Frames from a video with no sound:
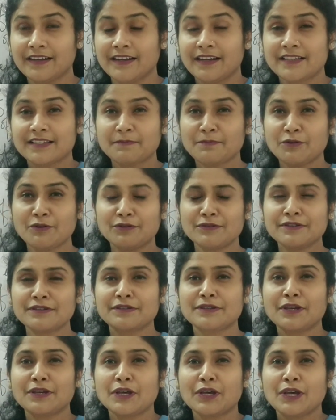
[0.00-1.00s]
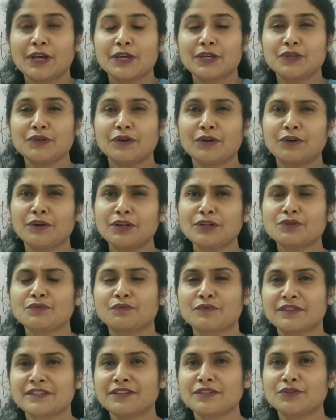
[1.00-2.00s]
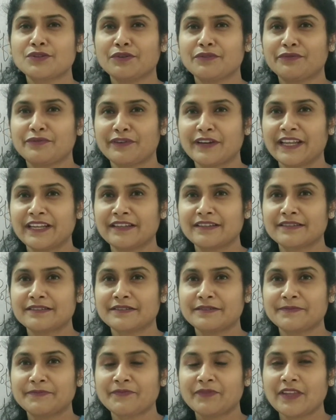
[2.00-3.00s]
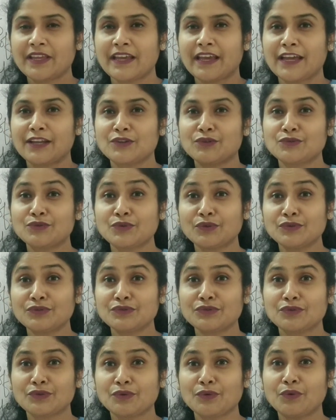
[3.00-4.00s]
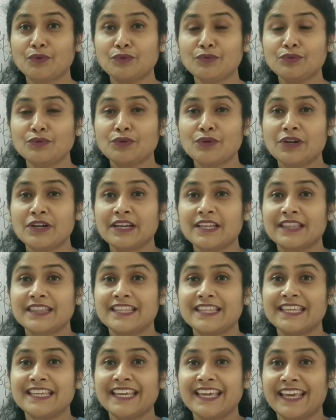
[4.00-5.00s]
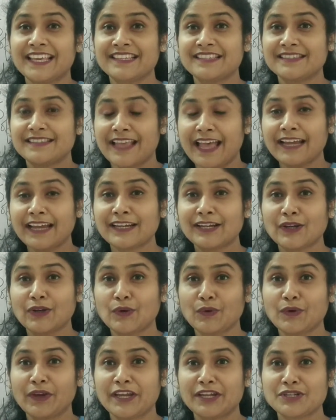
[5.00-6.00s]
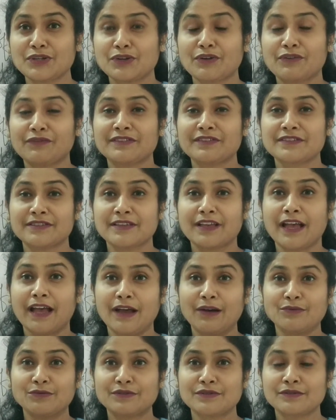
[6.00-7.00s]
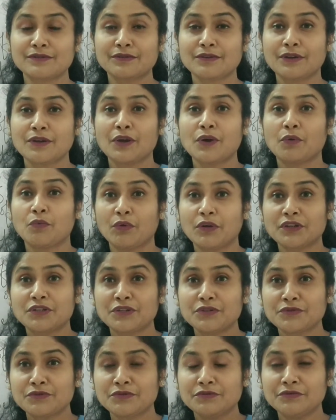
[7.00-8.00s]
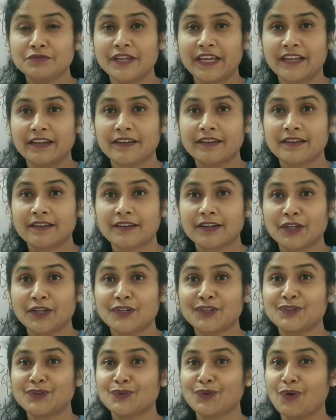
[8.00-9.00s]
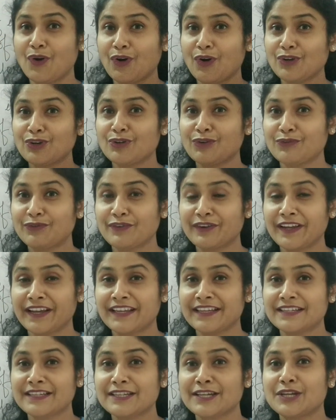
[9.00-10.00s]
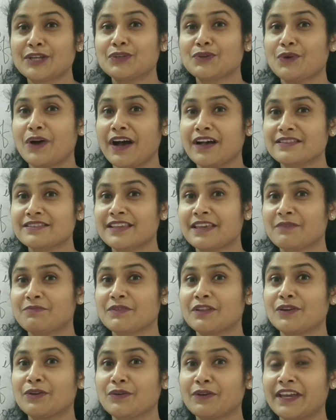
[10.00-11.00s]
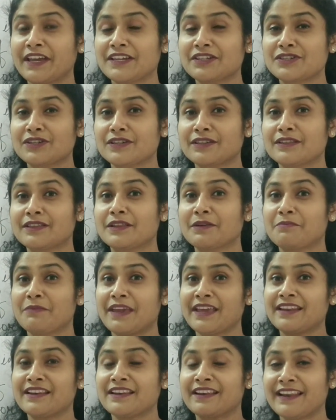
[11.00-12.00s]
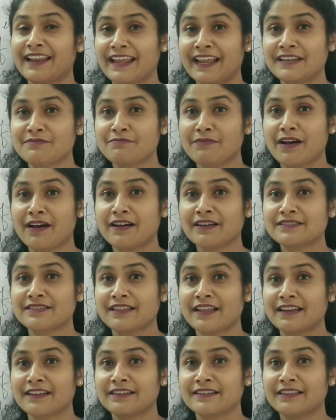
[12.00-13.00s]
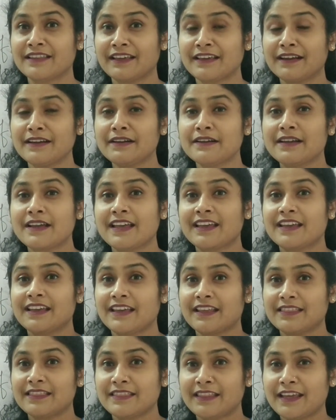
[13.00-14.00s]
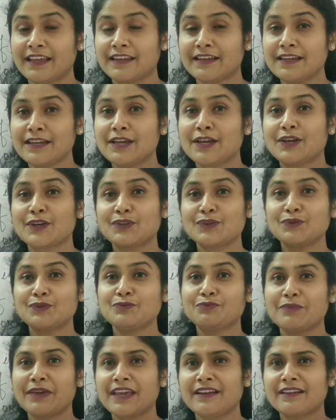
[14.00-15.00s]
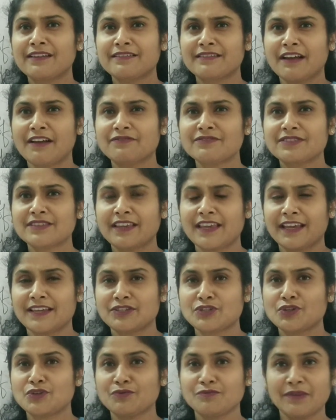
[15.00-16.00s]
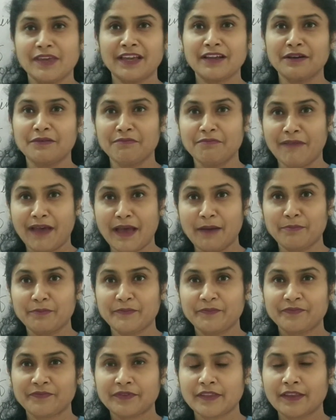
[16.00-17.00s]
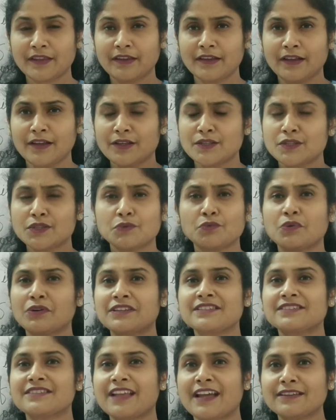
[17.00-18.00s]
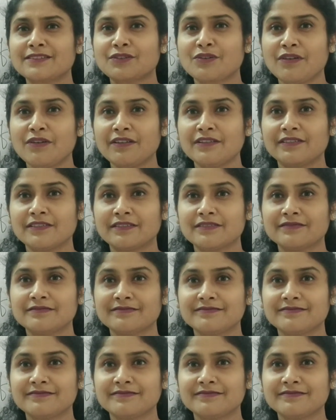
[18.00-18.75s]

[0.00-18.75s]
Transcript: Suppose you're going to visit your friend and you don't know the exact location of his house. What do you do then? You call your friend, you ask him the location, the main landmarks that are there, and then you make a rough sketch, you make a map. So what is that called?